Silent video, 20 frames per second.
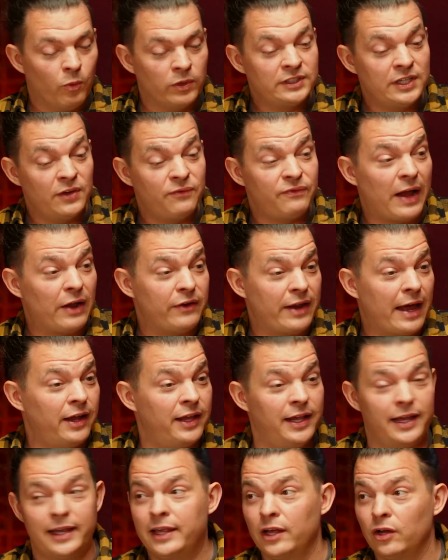once he found out
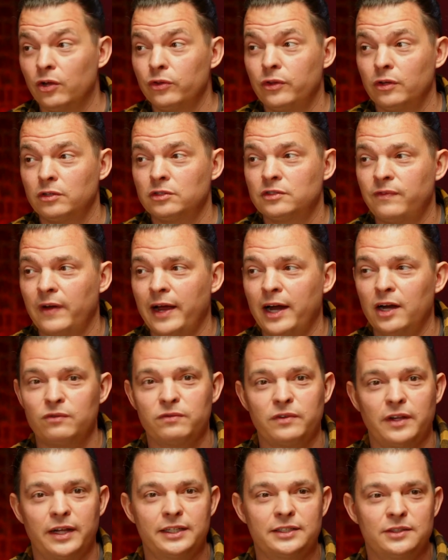he killed those
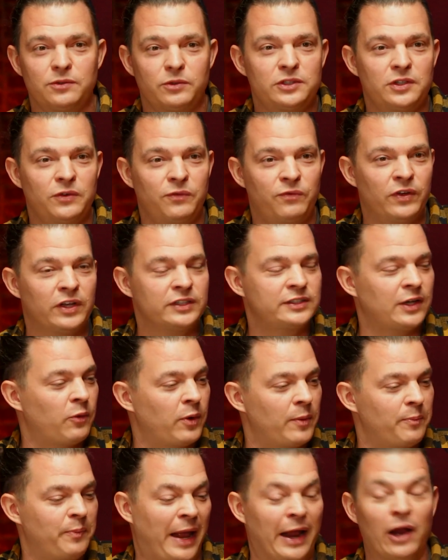fireflies, and once he, he feels out
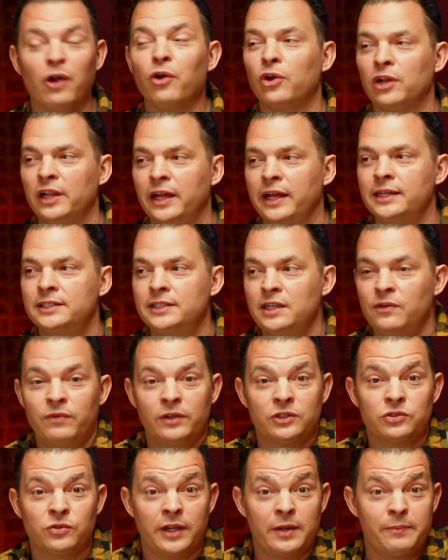what peril is, he
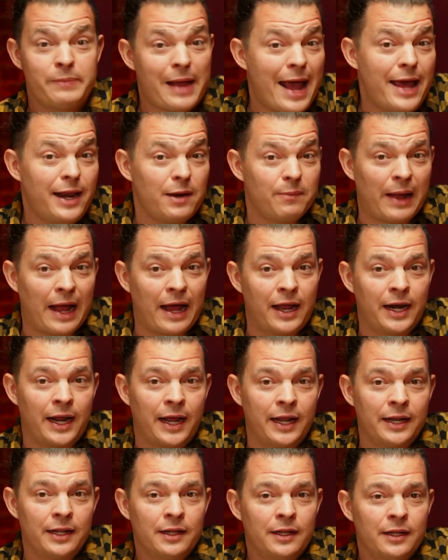feels really bad about
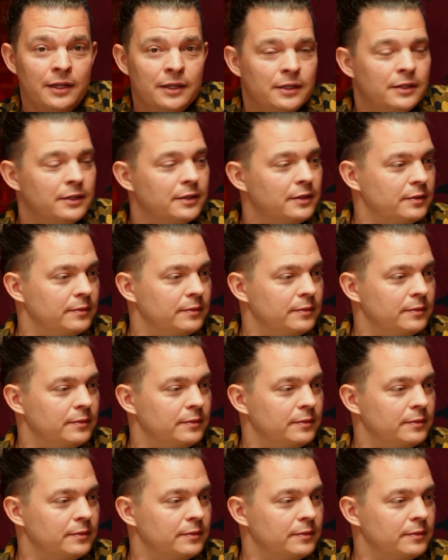it. I think